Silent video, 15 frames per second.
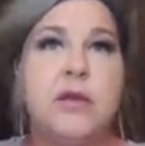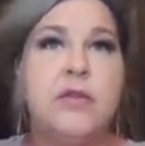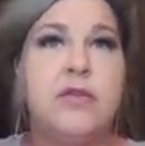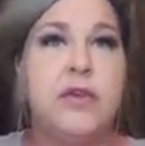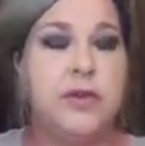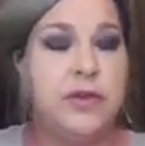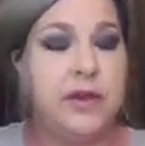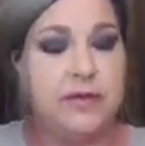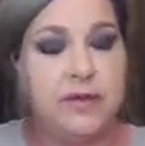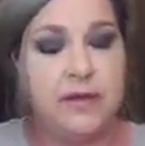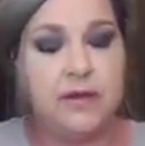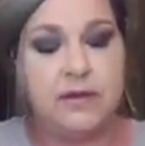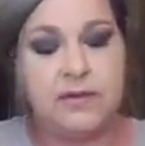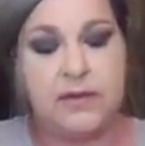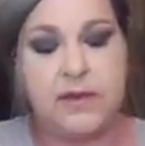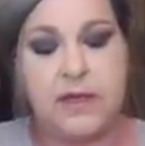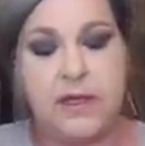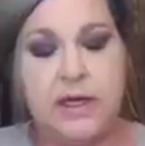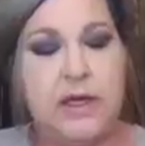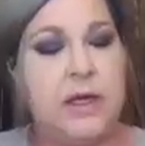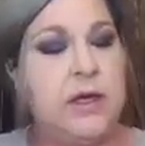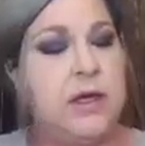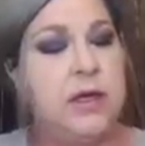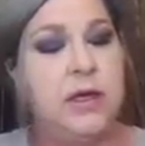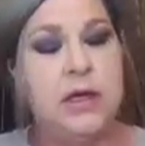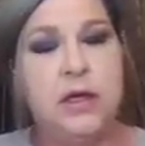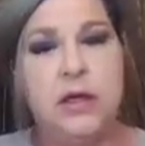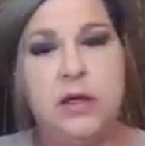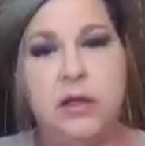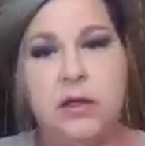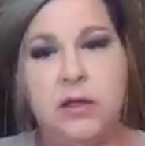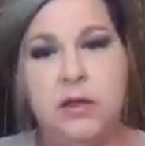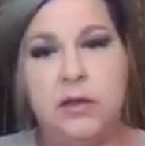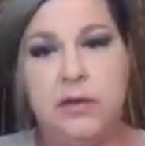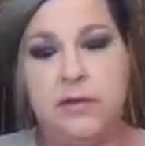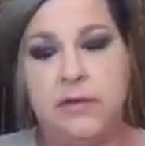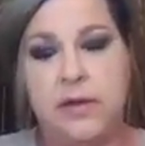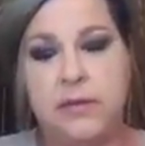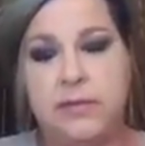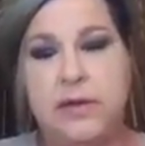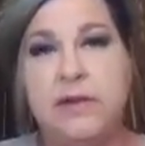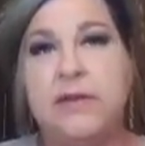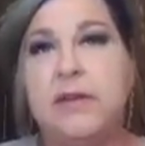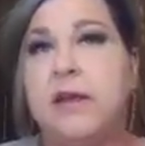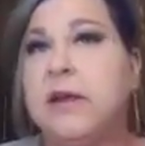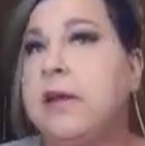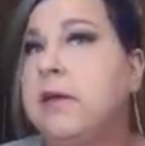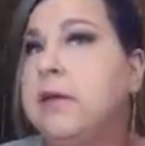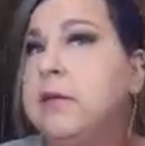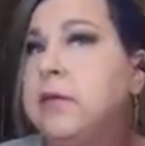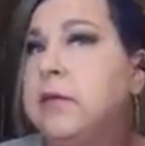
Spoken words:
So this is the sculpting stick.